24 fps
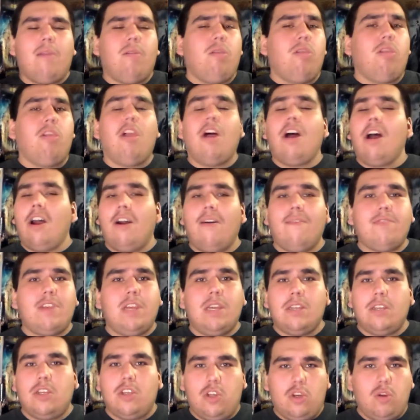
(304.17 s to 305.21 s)
I
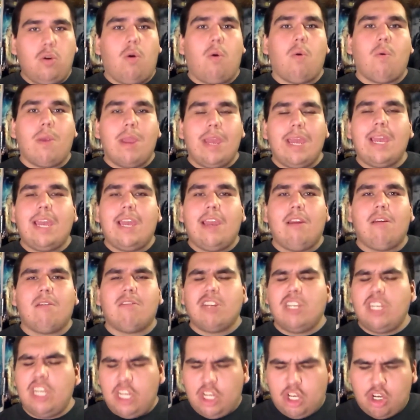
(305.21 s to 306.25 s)
loved Dory
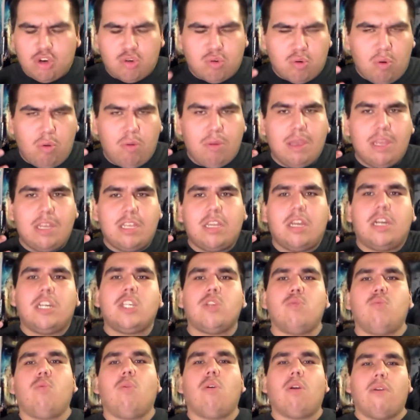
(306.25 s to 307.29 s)
here. She truly
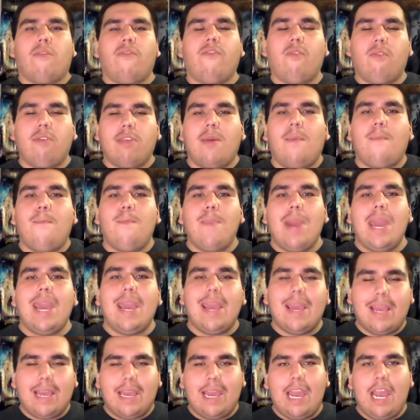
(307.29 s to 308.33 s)
does work for the
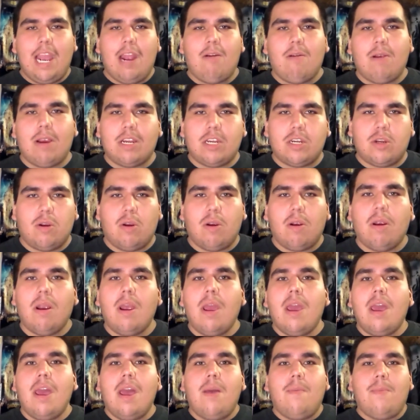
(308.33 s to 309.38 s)
main
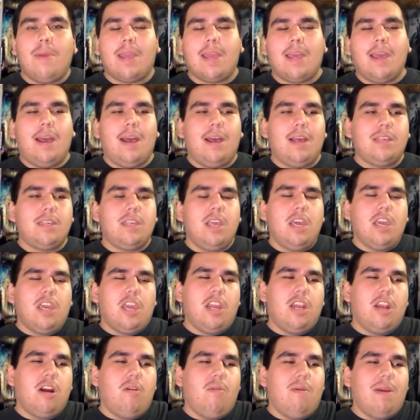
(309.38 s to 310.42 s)
character because,
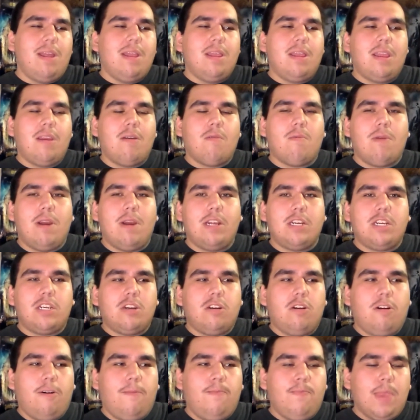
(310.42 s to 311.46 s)
you know, in the
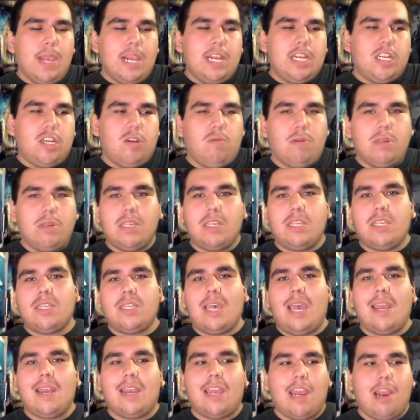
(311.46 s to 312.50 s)
original, she was a
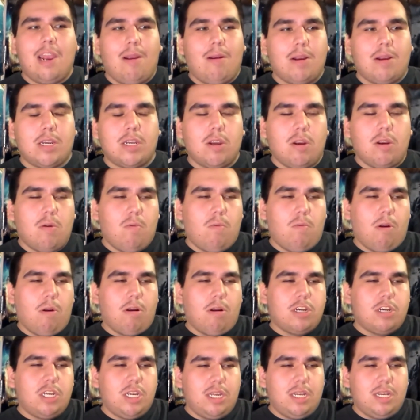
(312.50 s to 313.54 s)
side character
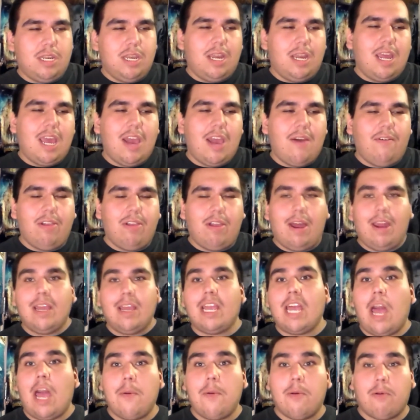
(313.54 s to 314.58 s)
where she did have a lot
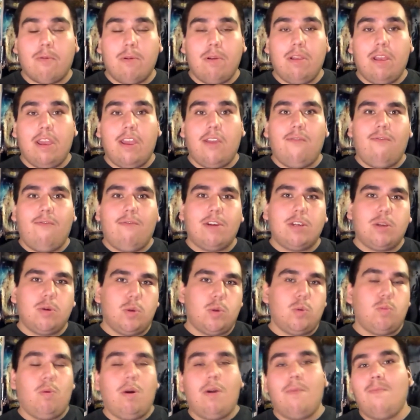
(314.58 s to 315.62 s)
of comic relief, which
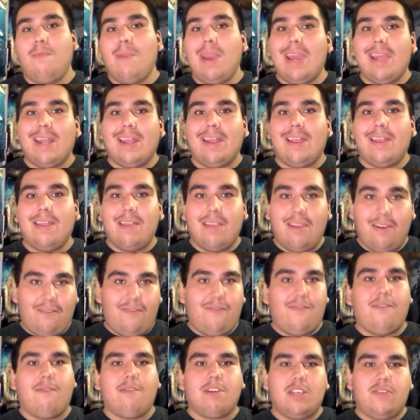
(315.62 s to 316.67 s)
was what made the
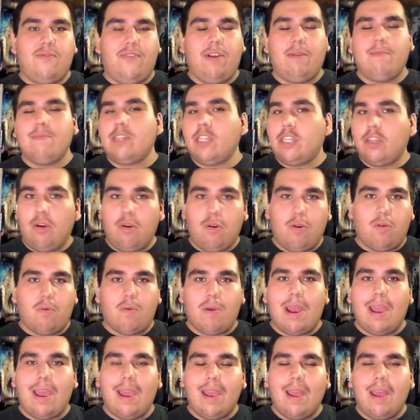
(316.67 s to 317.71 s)
first film so
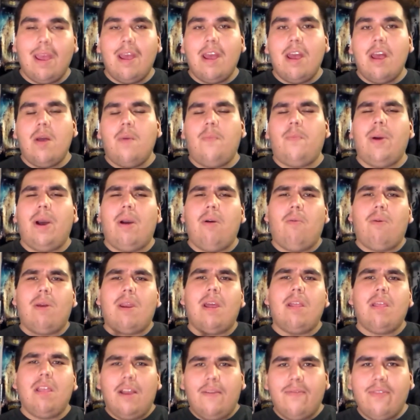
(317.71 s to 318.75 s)
great. But what
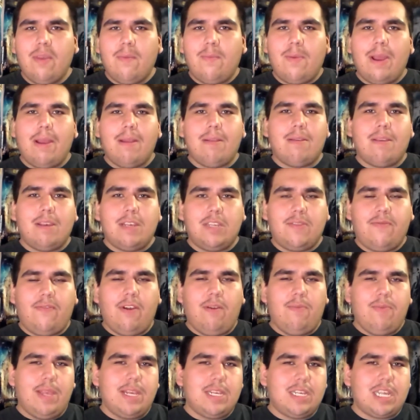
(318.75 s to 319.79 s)
I loved about this
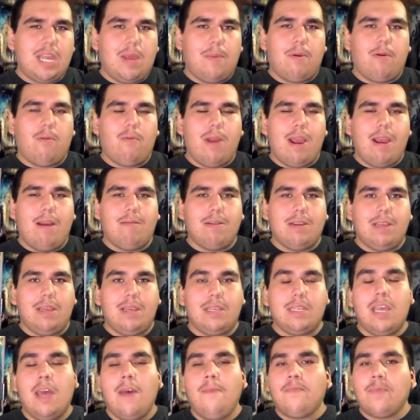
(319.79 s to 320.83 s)
film this time around
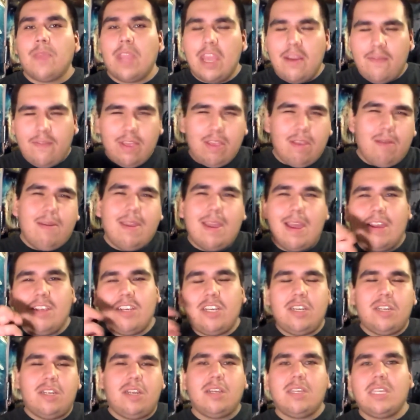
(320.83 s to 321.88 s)
is, even though yes,
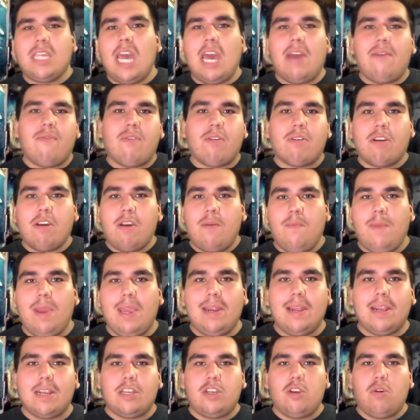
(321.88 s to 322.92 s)
she does have her
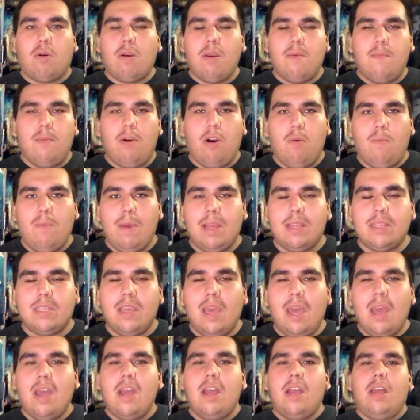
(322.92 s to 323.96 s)
comedic during moments,
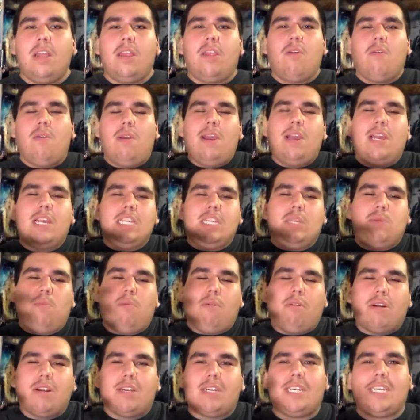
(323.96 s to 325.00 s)
there is
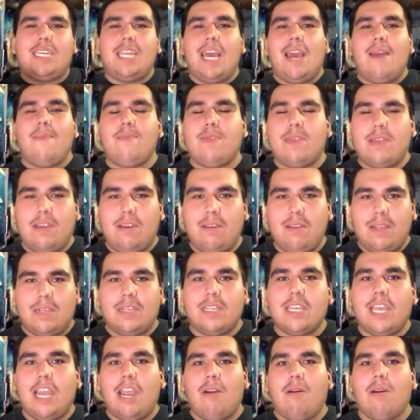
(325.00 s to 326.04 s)
more depth to
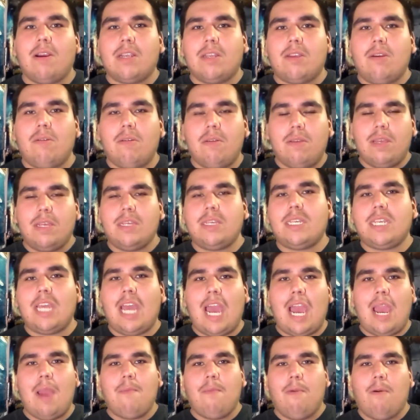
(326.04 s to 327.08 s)
this character this
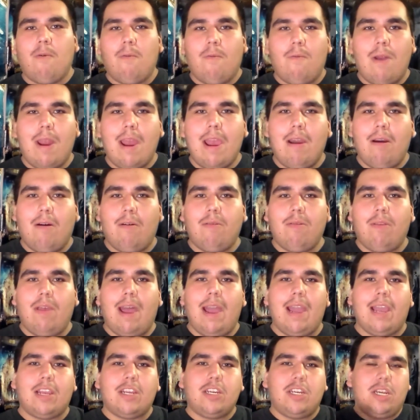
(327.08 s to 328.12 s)
time around.
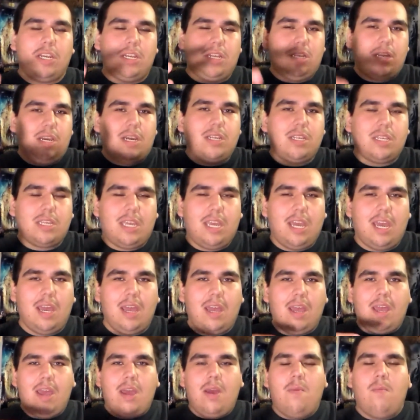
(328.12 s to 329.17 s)
Like she does
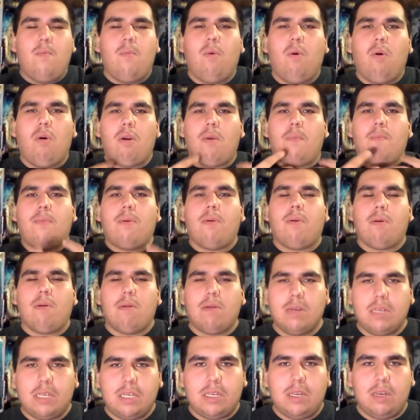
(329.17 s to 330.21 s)
get more
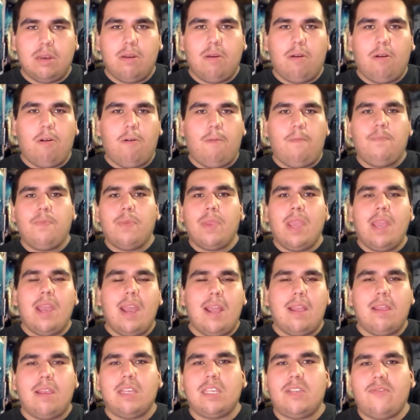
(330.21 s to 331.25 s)
personal
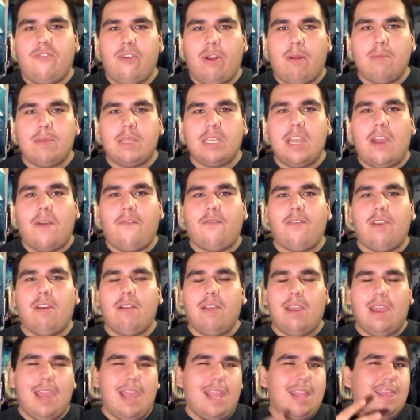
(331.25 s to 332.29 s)
in this film,
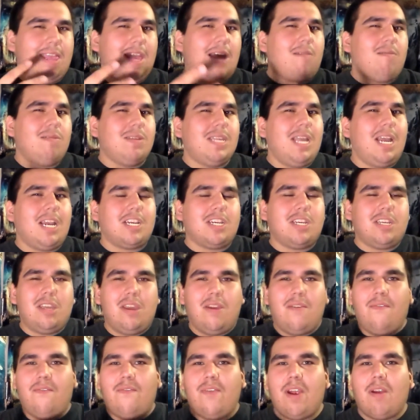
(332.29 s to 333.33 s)
definitely, and that was actually
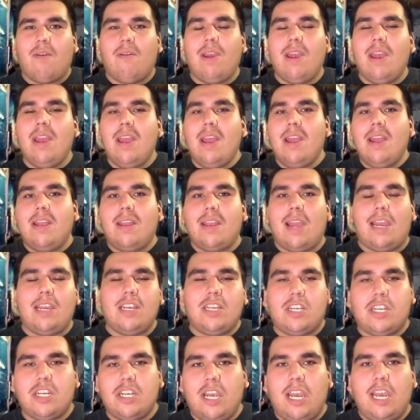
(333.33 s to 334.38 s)
a very
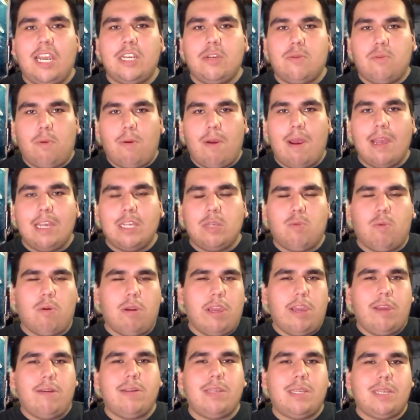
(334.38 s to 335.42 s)
nice change. Whereas we're
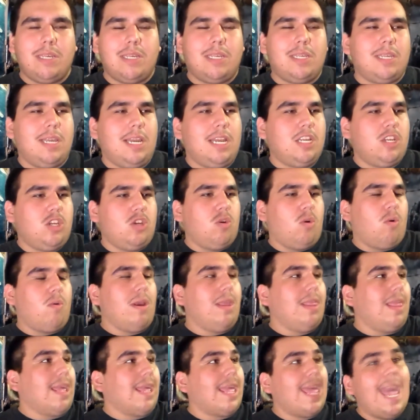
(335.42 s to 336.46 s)
used to seeing
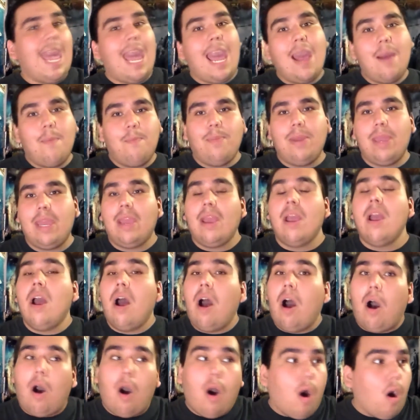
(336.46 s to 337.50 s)
Dory like happy
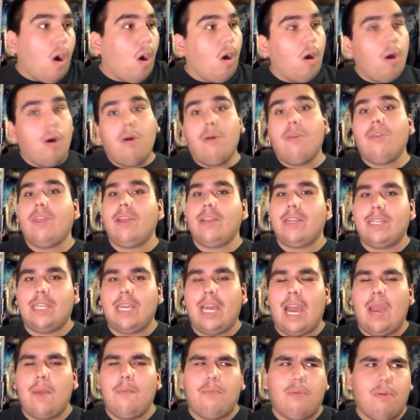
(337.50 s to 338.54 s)
all the
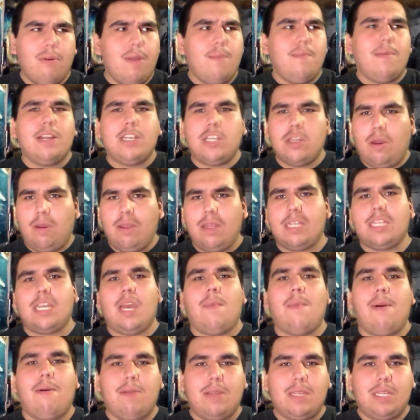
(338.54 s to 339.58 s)
time, pretty much all the
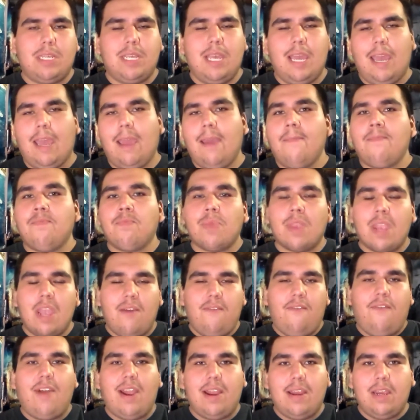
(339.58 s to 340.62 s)
time, I would say,
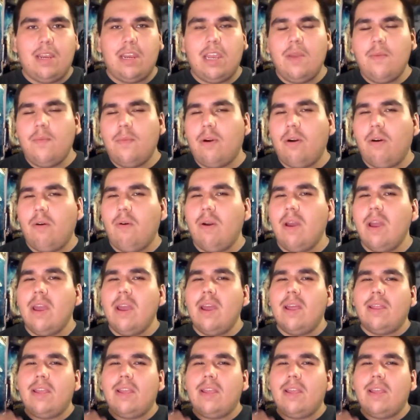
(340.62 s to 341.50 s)
at Finding Nemo.